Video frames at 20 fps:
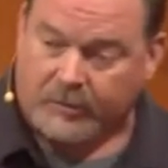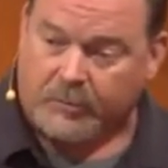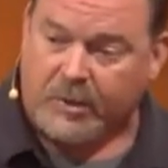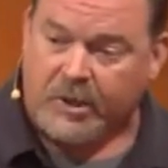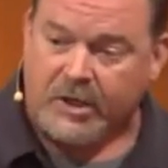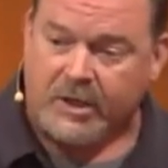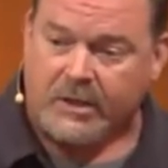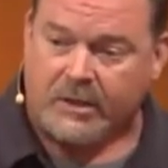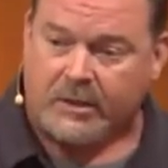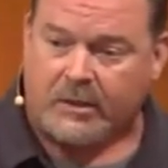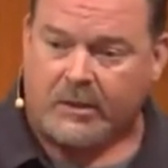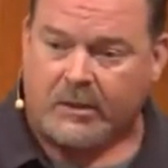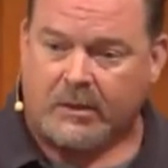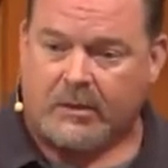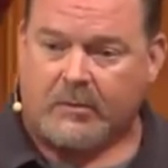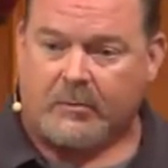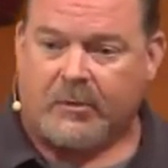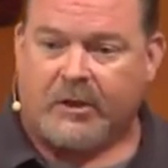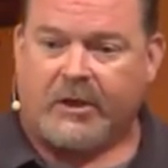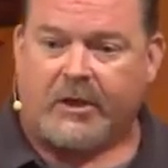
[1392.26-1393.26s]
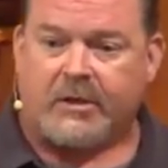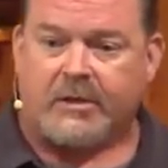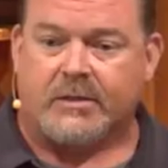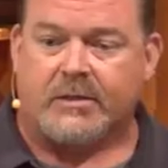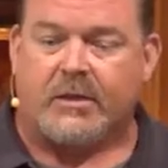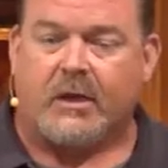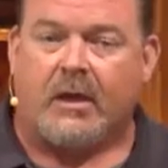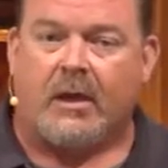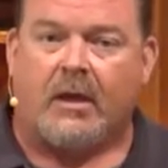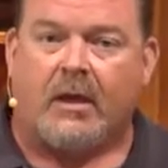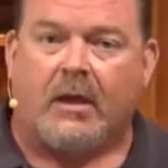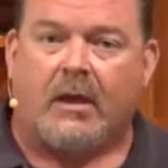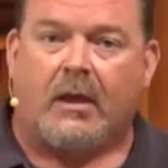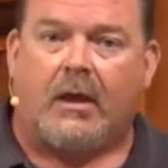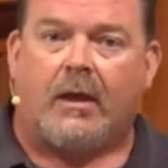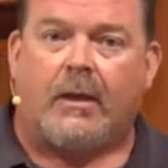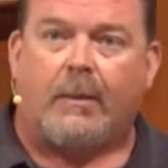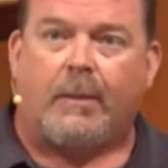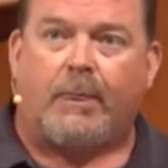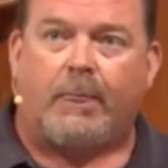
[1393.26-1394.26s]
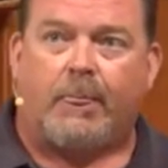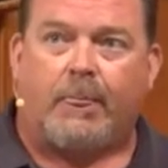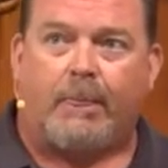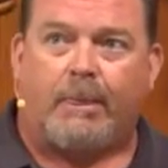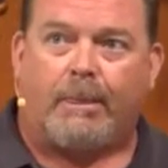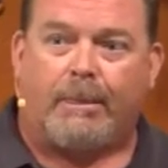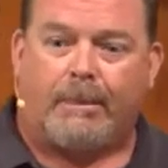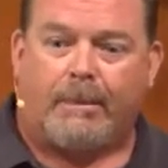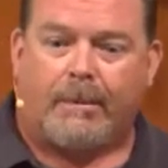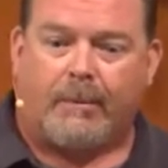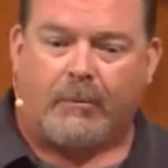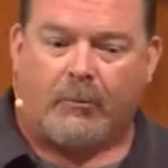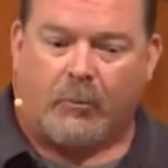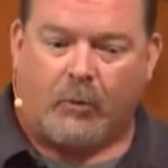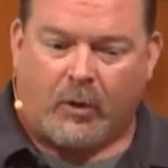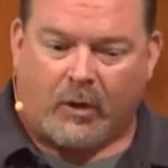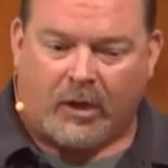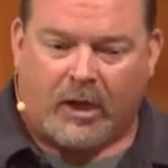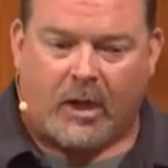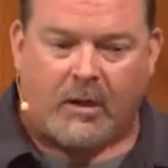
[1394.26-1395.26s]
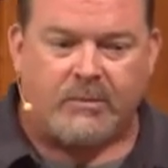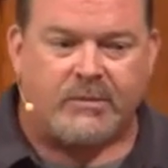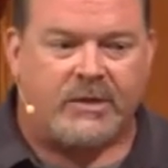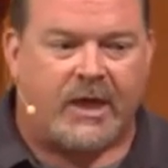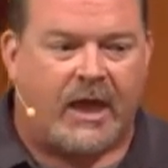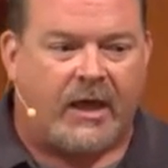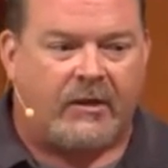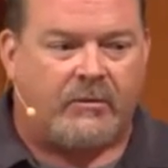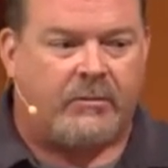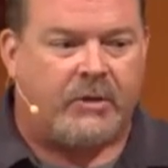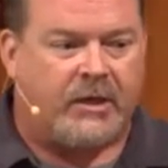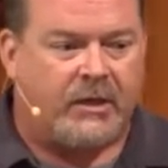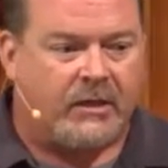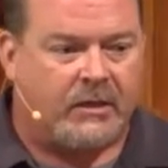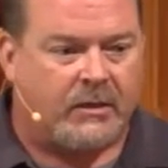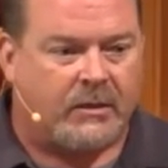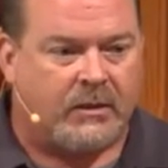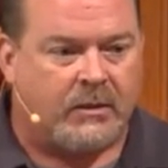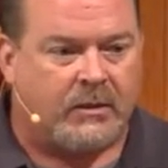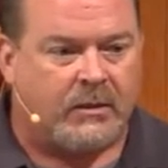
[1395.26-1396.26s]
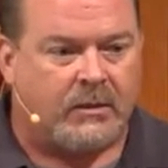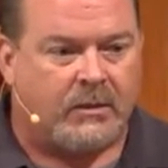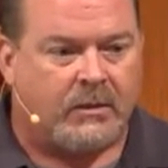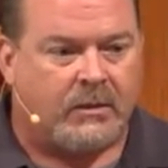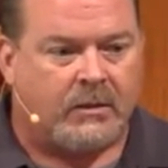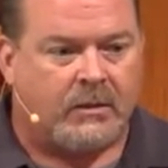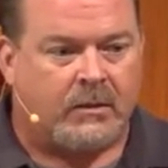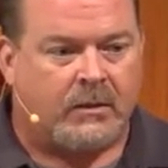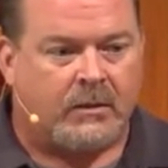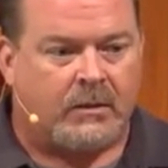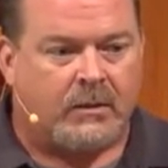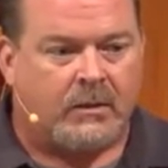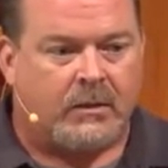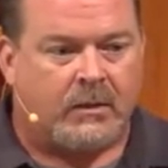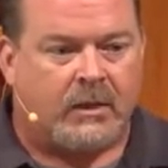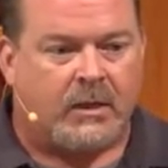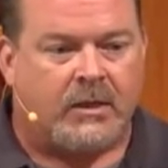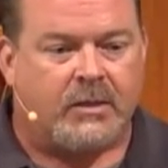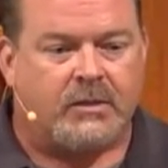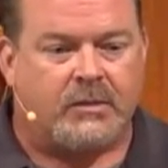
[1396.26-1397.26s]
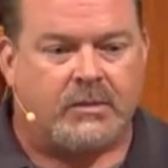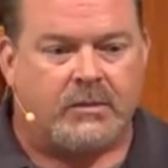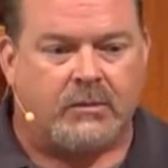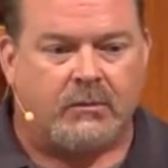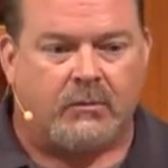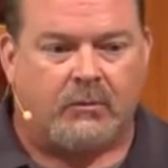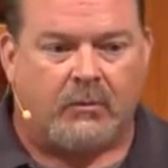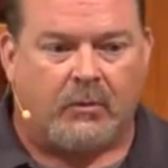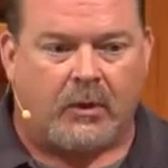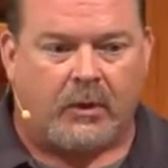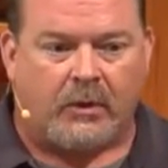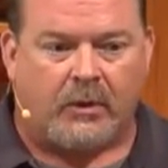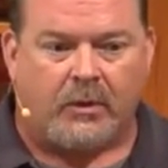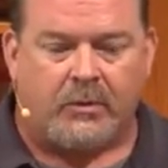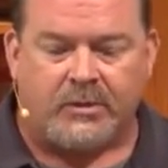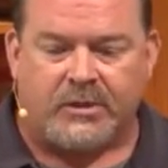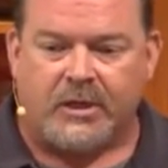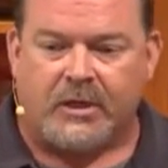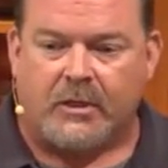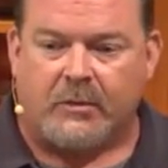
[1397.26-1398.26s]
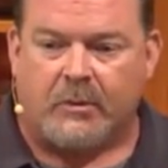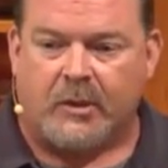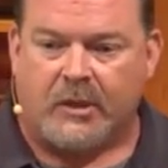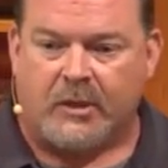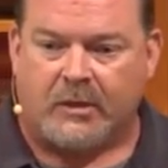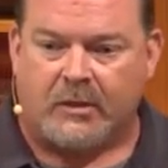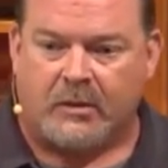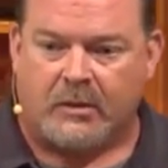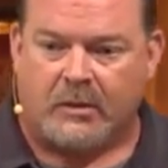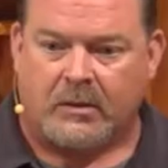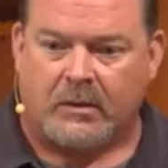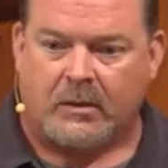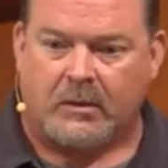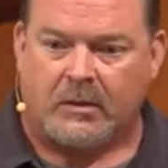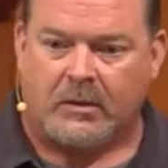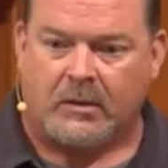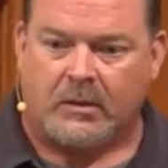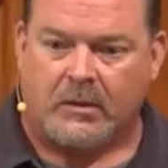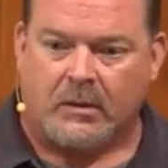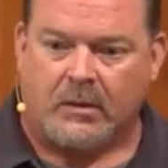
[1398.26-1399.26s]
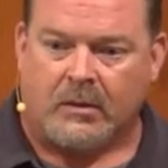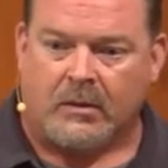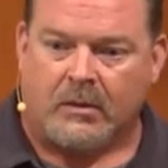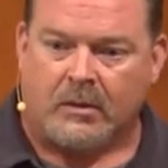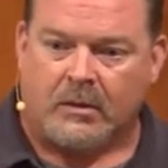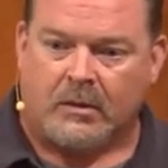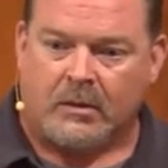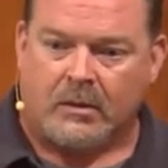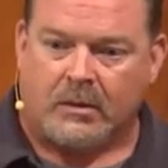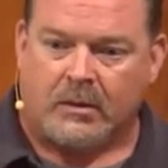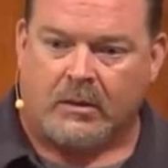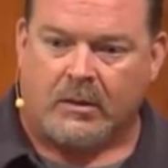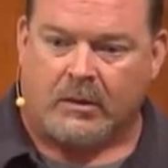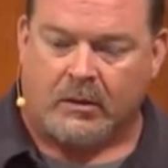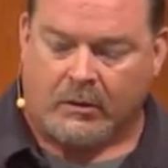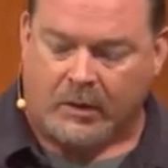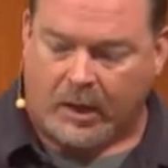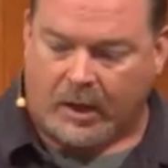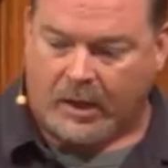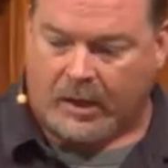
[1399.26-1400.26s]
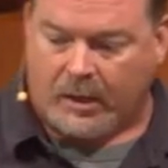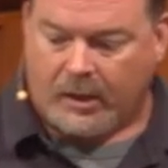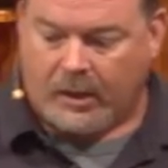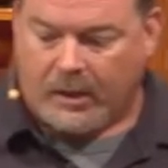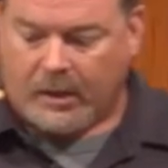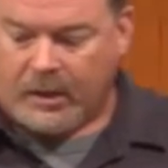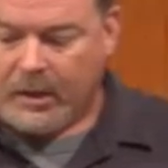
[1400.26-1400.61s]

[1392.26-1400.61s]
to me, because what comes out of me is what goes into me. You know,